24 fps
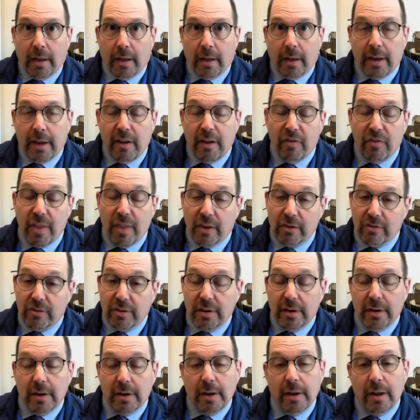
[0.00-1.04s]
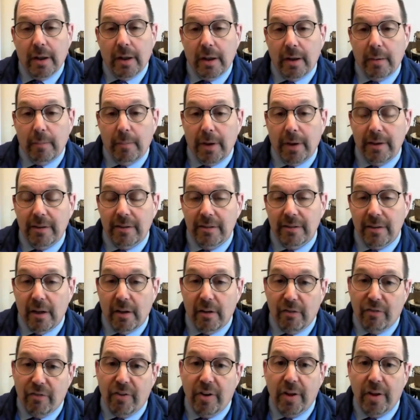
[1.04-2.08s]
Keith Nelson,
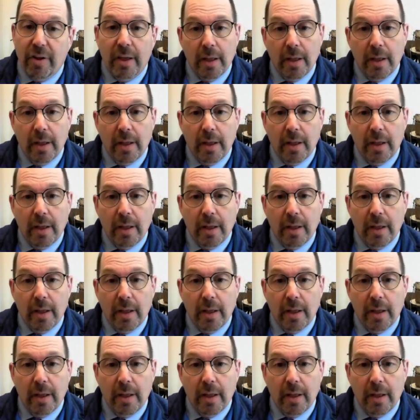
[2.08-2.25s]
myself,